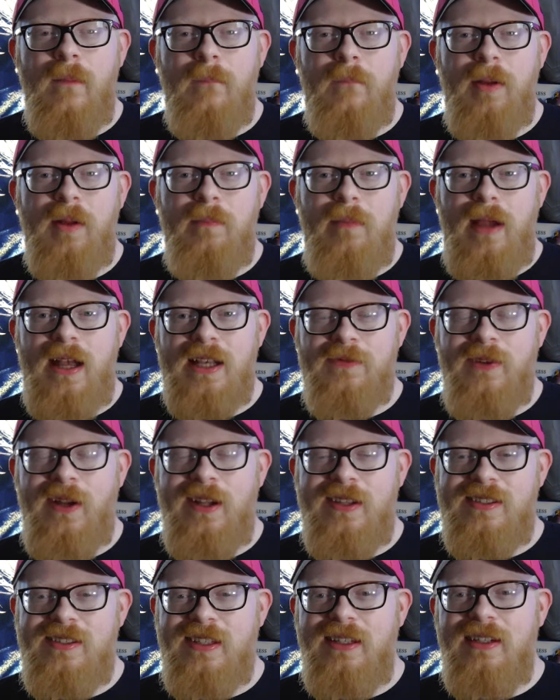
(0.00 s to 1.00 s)
But Max
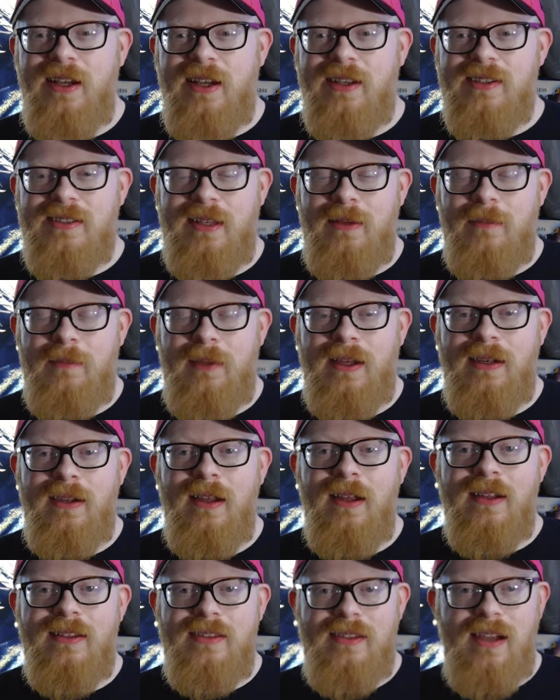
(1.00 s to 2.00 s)
von Sydow's hitman
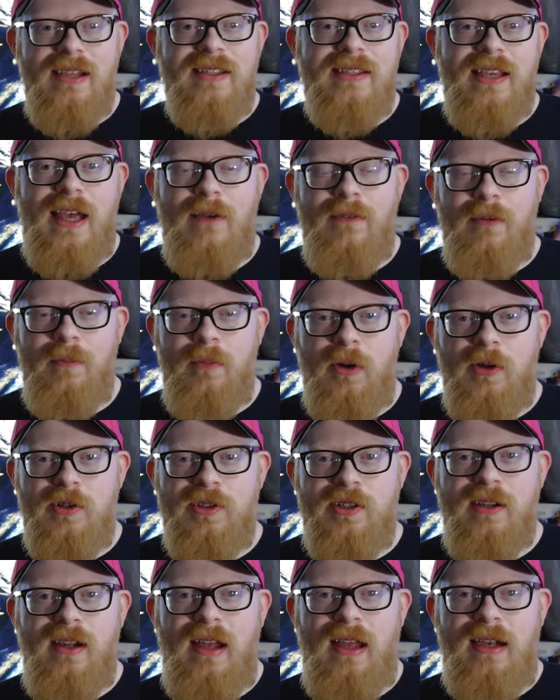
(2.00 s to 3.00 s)
does have
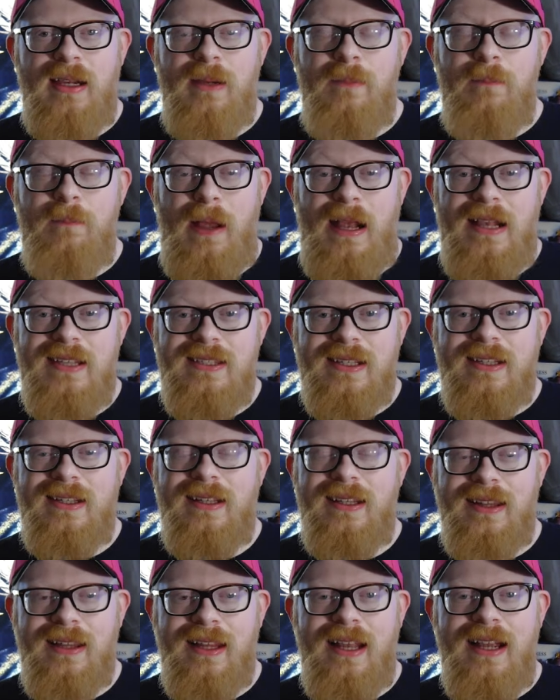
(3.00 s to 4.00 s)
emotion, and he
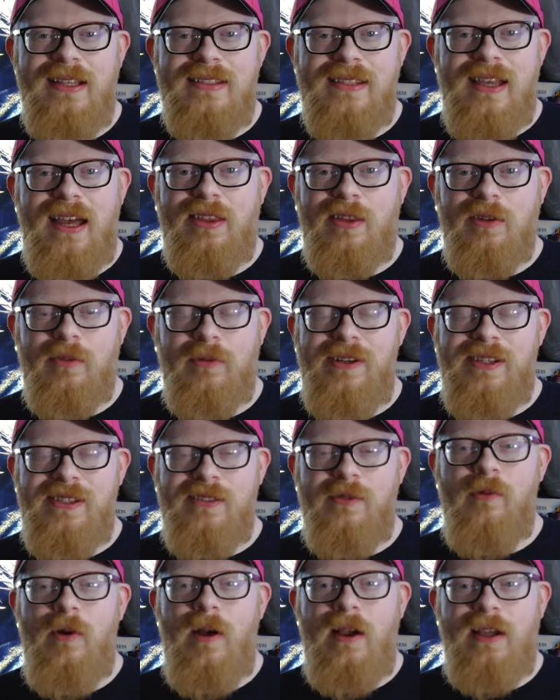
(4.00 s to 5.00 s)
basically lays out the
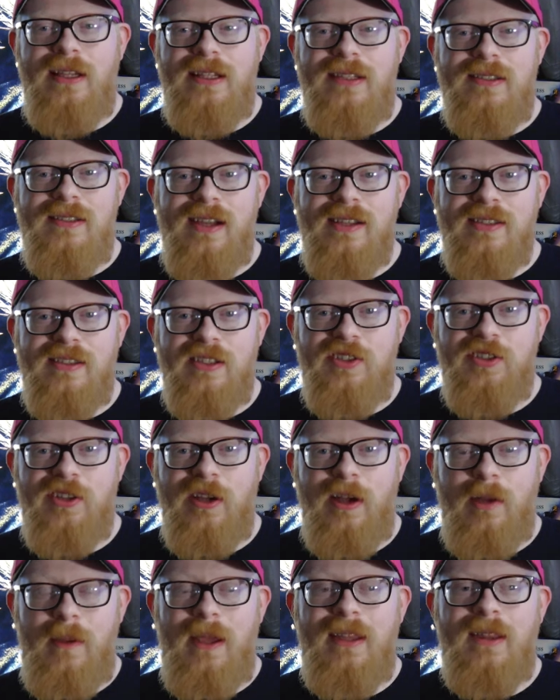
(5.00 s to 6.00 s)
reason why he does this
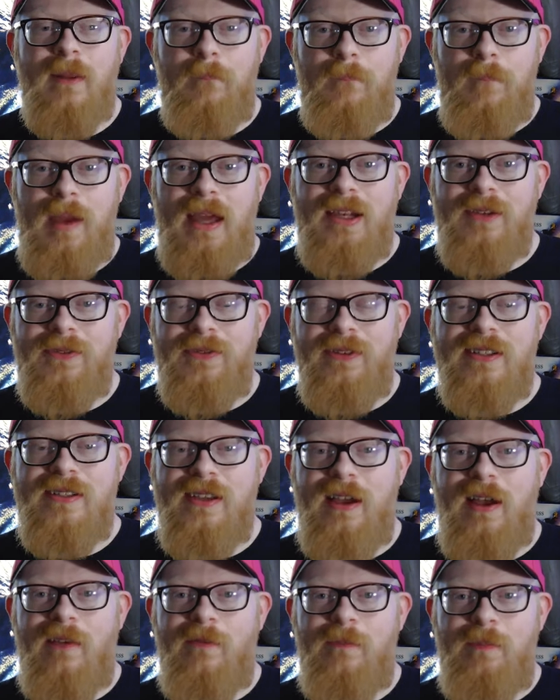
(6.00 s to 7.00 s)
job and the
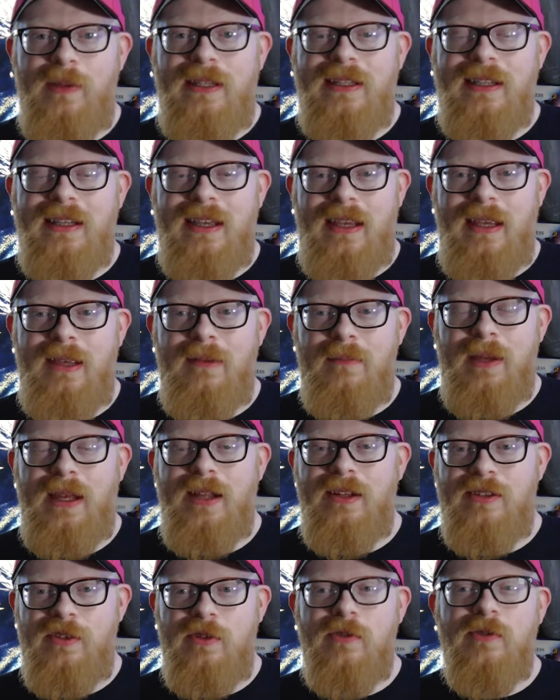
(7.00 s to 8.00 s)
benefits of being a
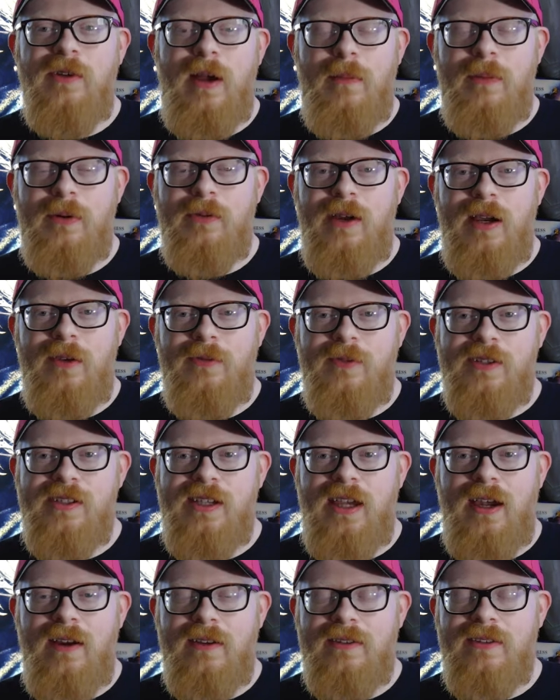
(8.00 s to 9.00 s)
hitman to Robert Redford's
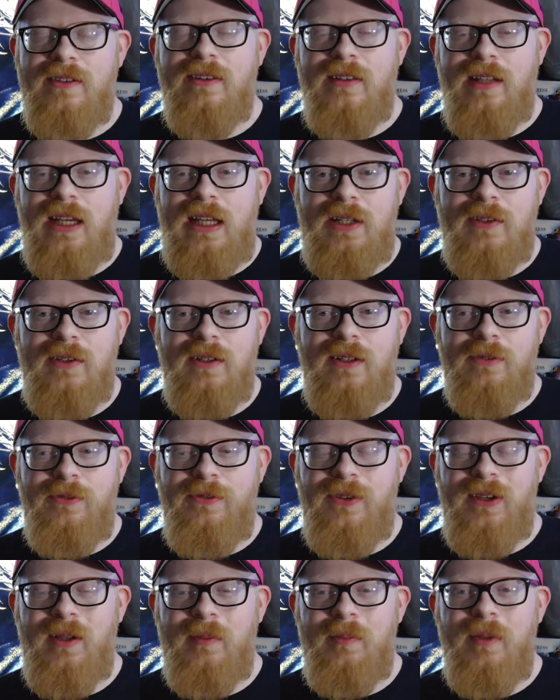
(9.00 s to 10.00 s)
character later in the
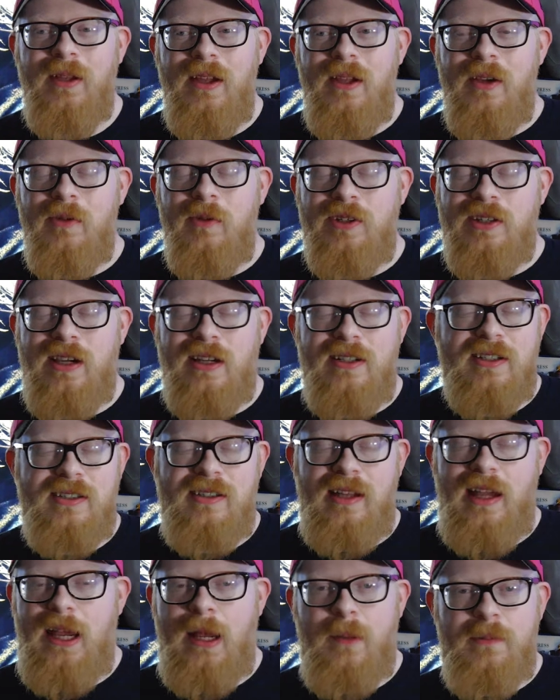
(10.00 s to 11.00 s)
film, which I
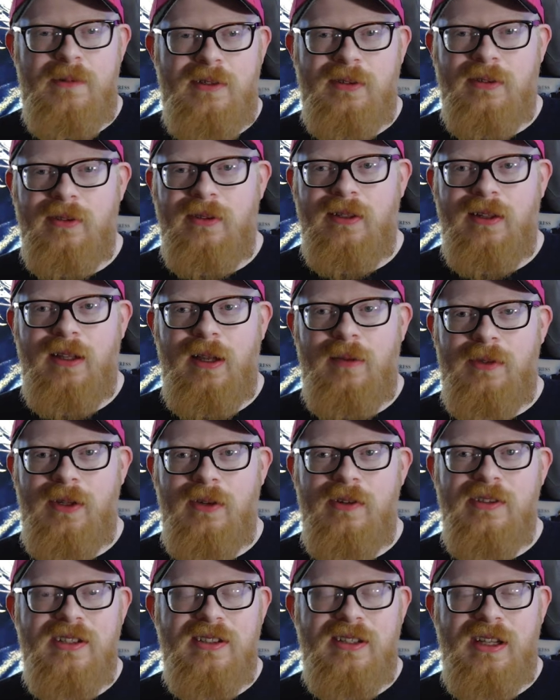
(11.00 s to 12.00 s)
just absolutely love. You
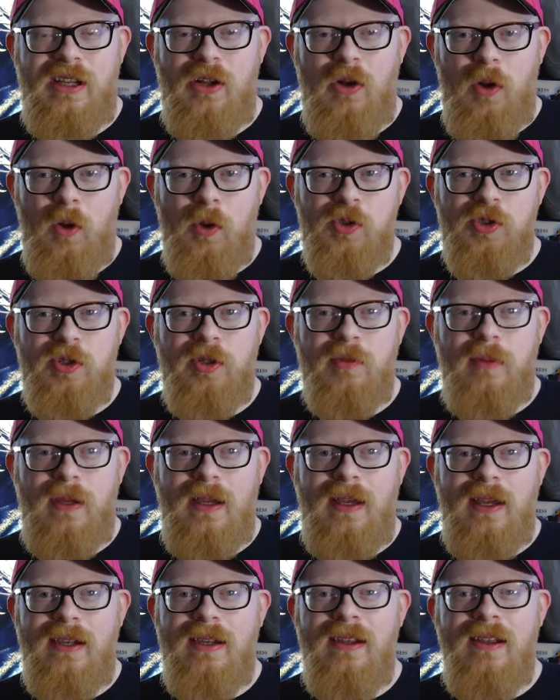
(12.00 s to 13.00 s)
know, he's just a cultured
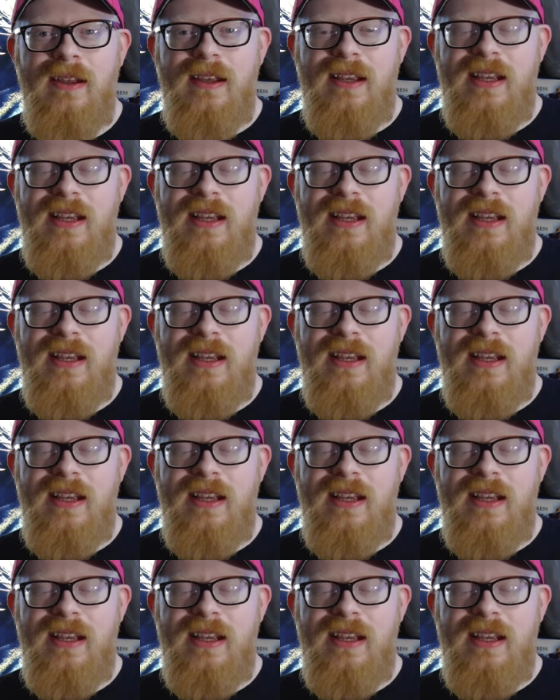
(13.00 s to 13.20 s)
man.